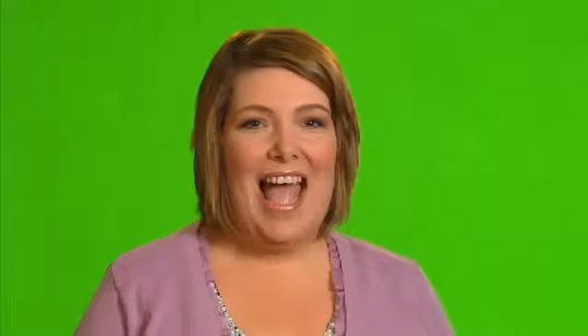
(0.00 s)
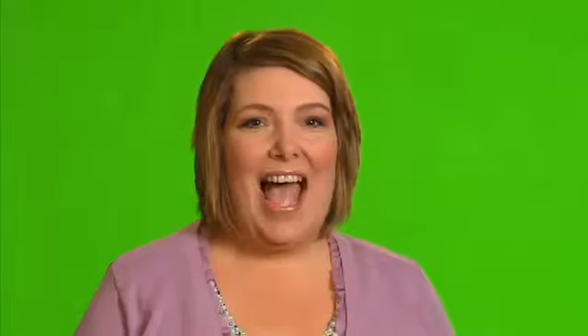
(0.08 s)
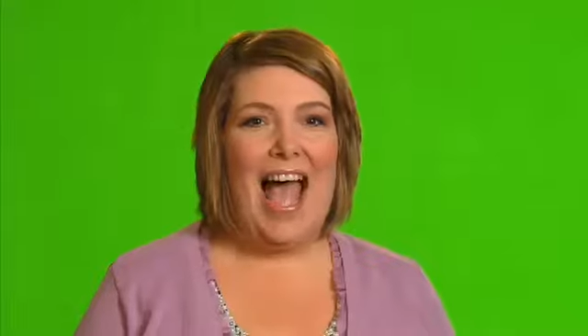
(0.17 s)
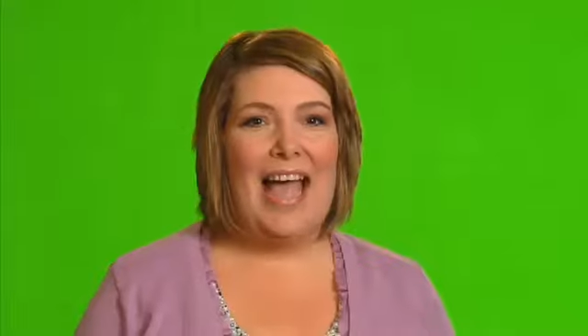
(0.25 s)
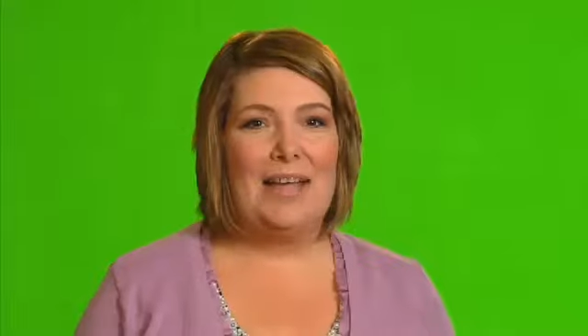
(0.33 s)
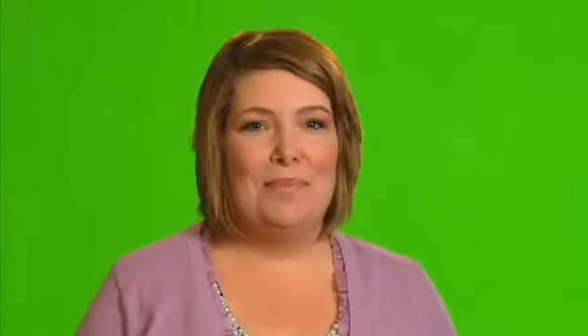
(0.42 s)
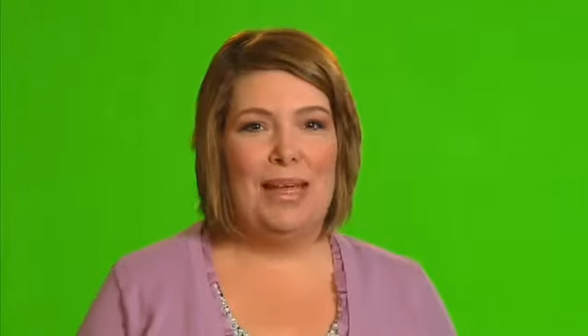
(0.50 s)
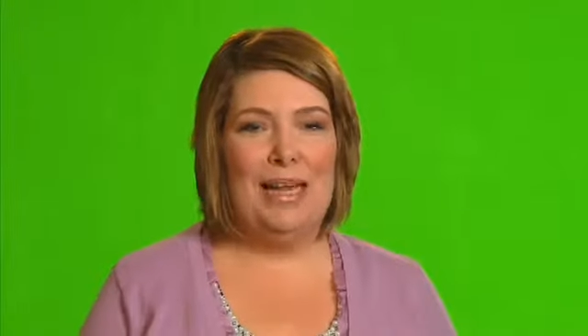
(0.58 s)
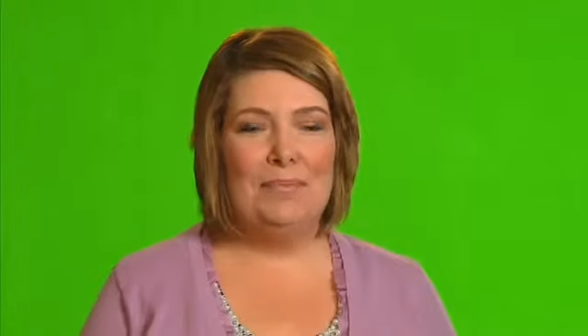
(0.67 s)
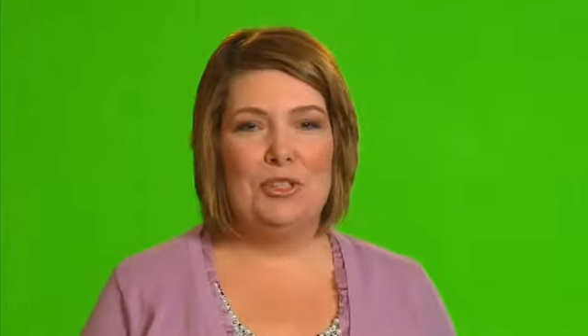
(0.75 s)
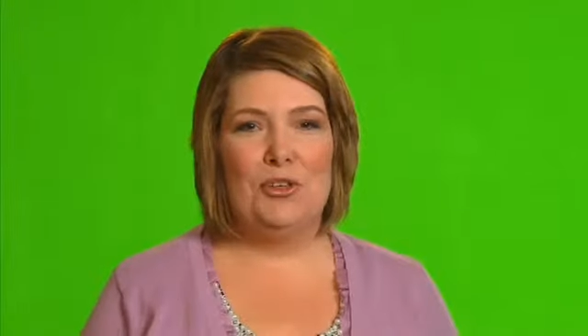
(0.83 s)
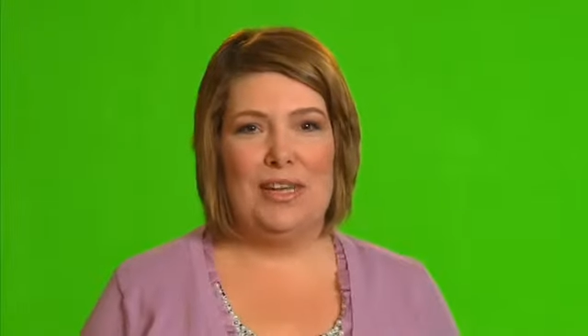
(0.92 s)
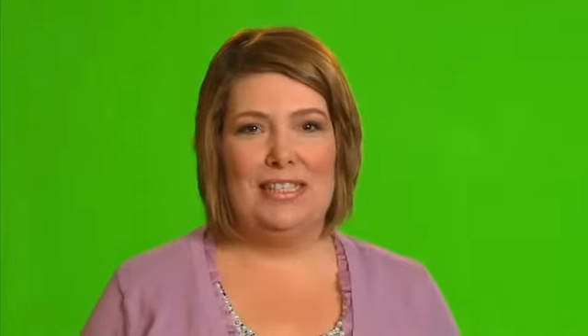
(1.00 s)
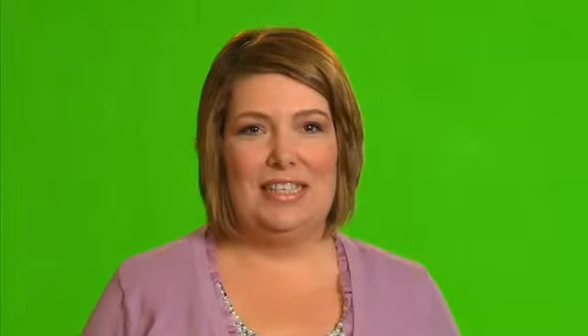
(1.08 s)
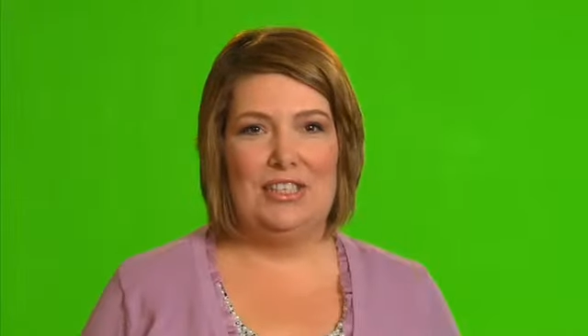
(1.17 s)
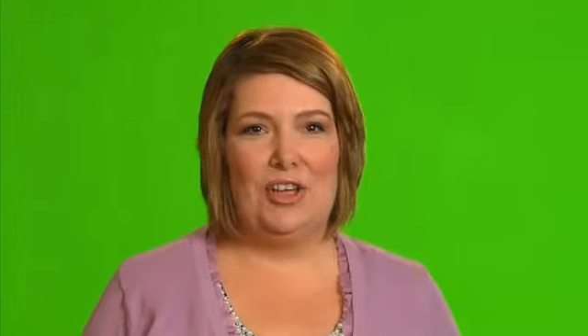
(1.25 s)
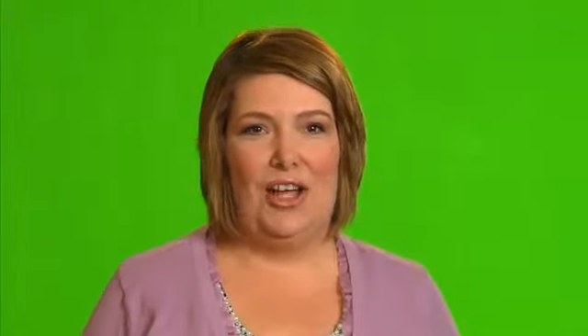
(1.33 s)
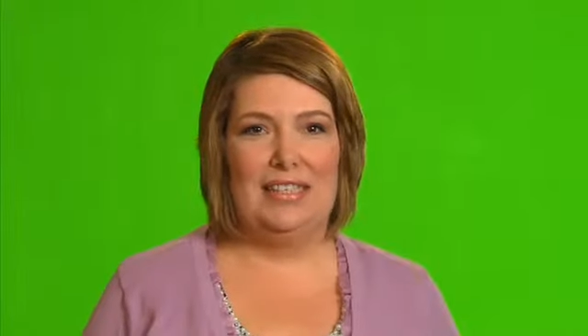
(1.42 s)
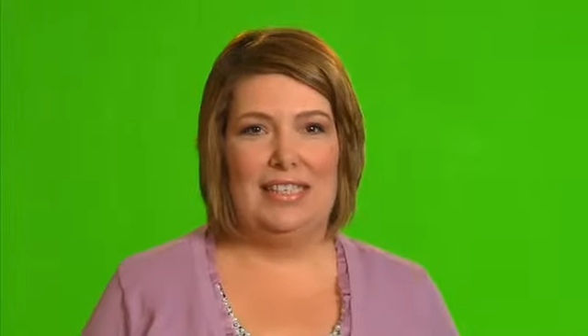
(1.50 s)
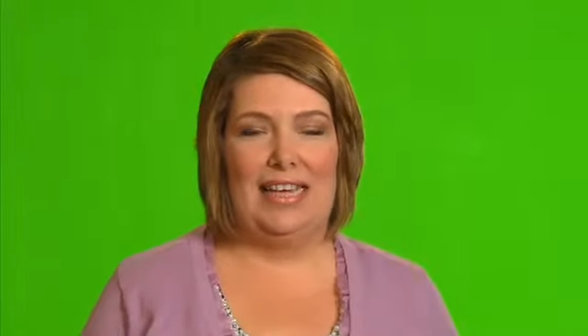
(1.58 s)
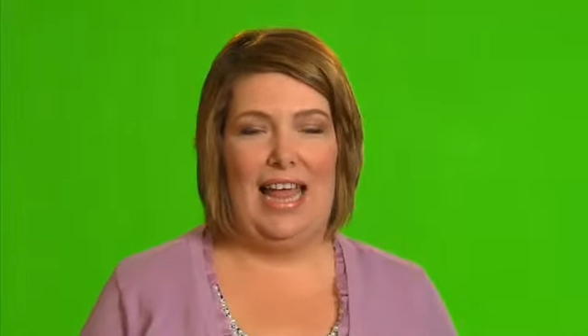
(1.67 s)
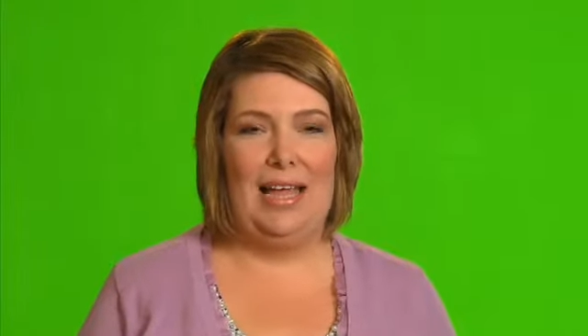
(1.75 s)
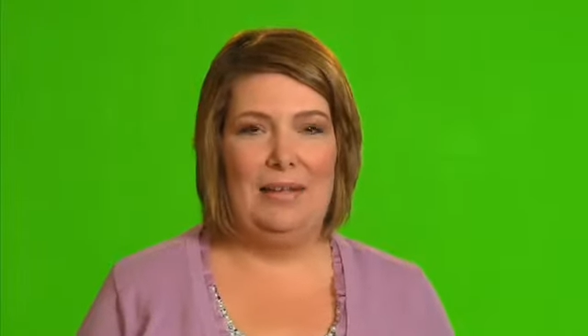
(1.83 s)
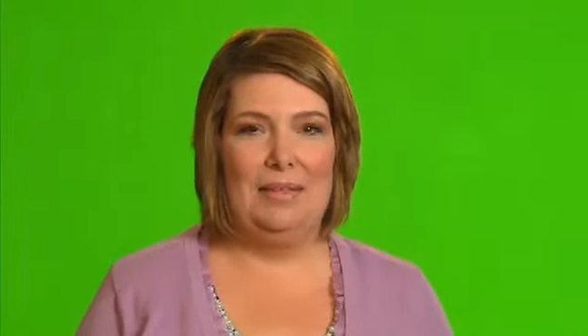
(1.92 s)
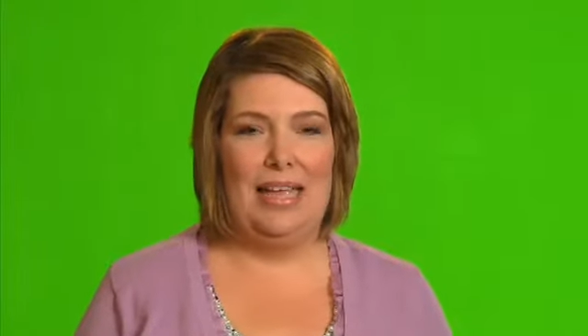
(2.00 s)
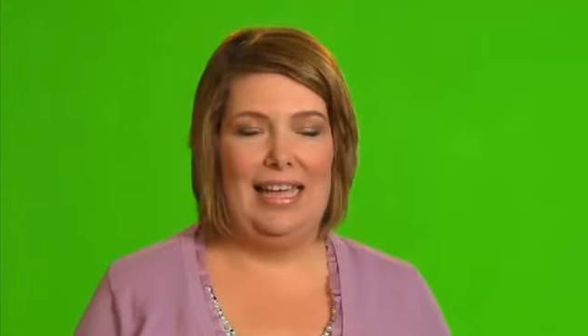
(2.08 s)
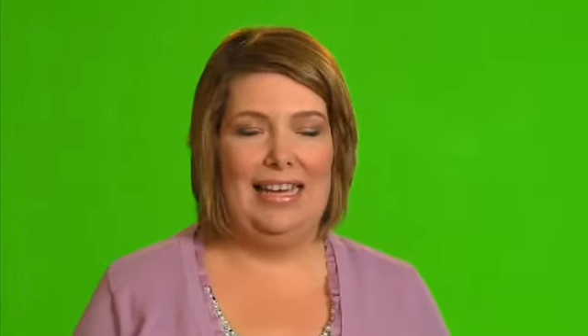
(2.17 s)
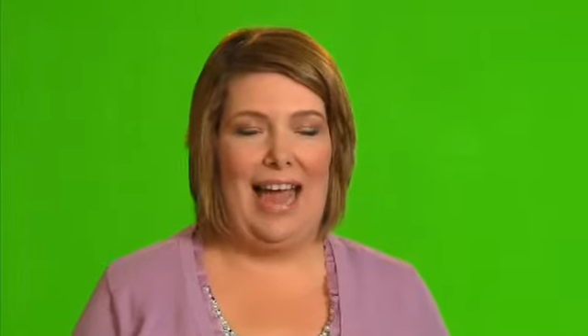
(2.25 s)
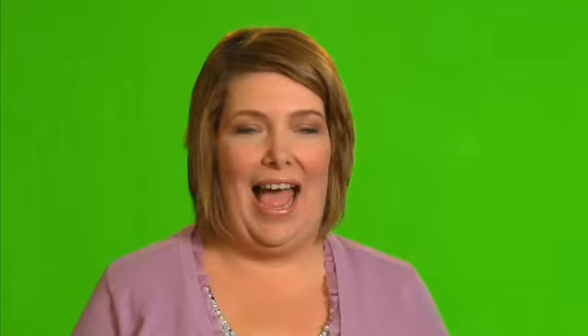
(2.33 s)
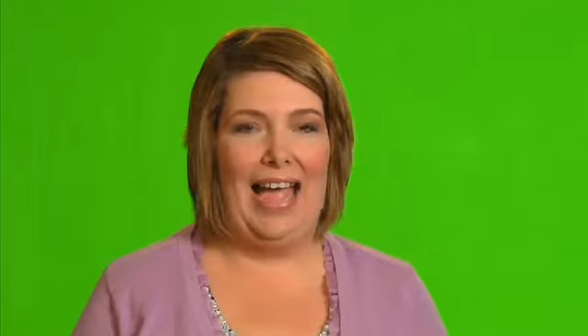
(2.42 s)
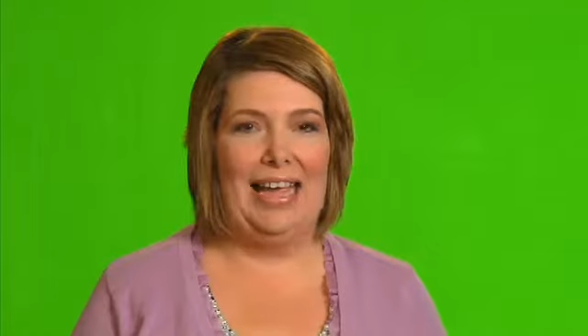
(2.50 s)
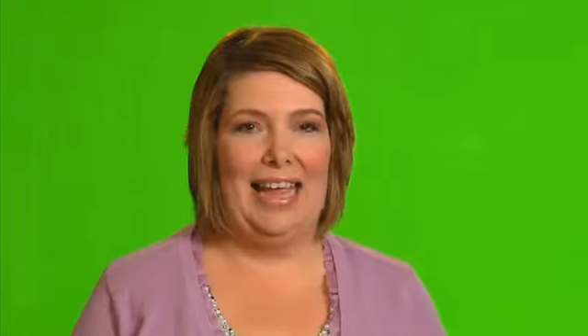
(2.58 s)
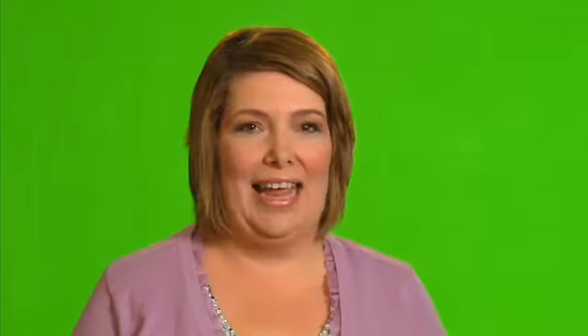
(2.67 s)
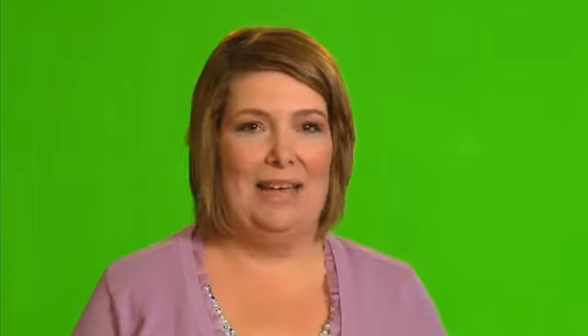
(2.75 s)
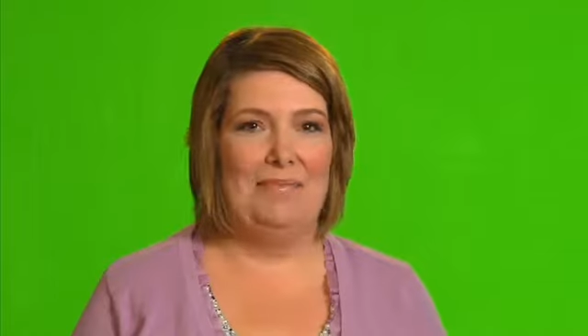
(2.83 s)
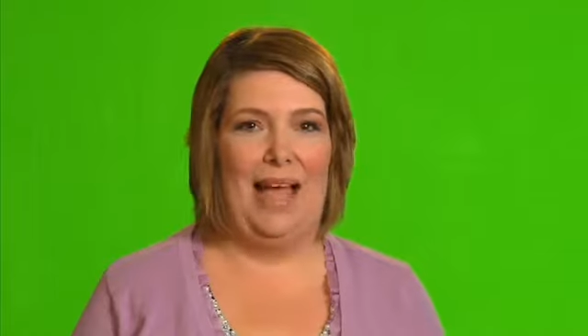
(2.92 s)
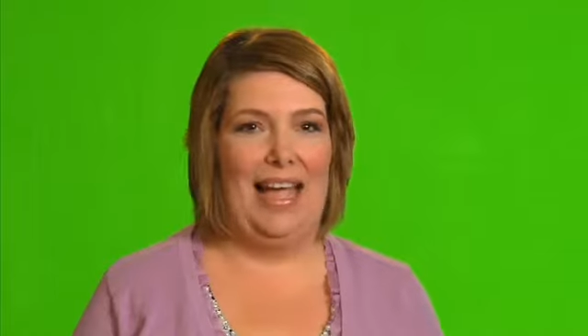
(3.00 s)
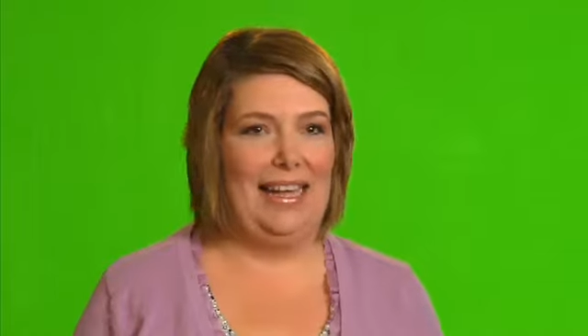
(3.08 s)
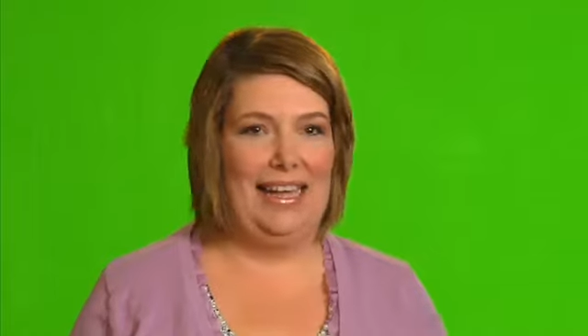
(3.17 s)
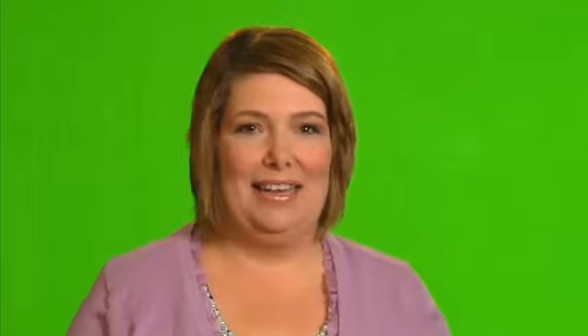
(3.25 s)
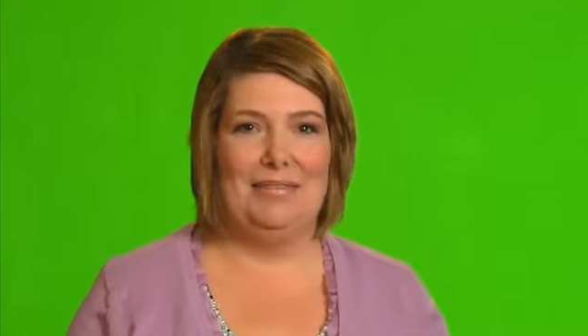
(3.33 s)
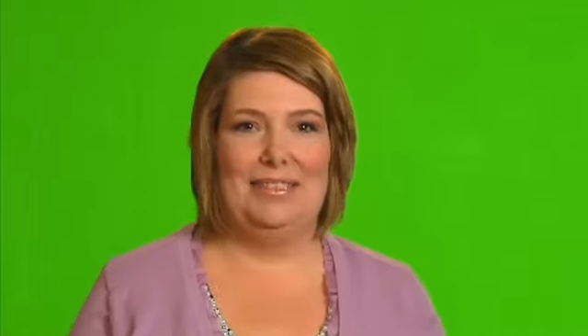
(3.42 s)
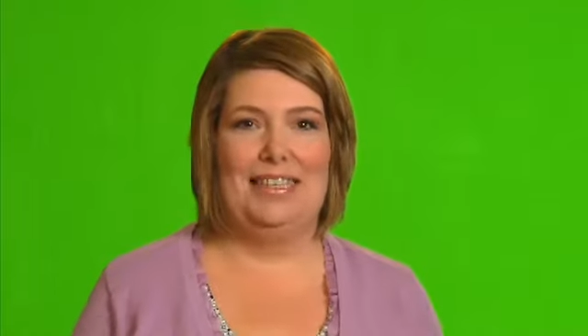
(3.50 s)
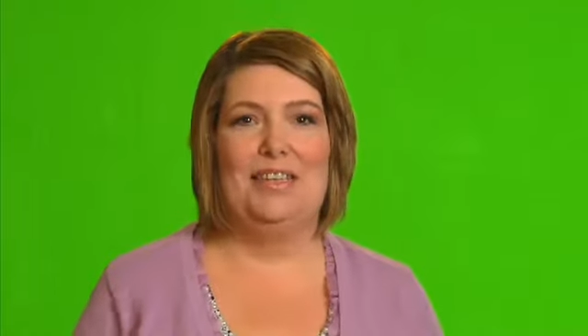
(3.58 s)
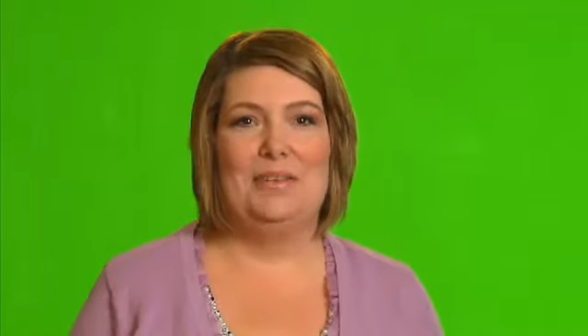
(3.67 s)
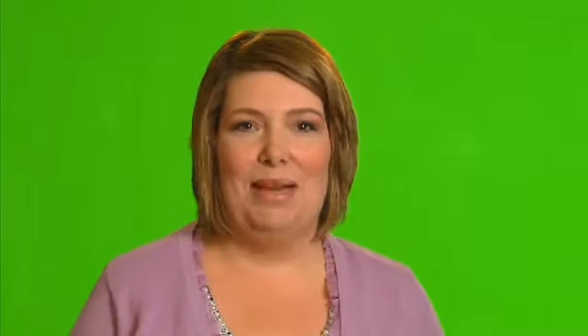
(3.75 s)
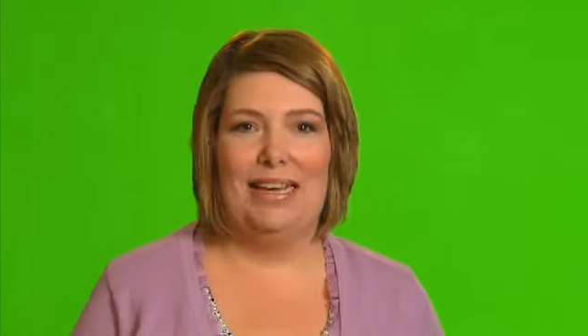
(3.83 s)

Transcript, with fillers: Hi, my name's Tracy Johnson, I'm, and I am, I can't even tell you my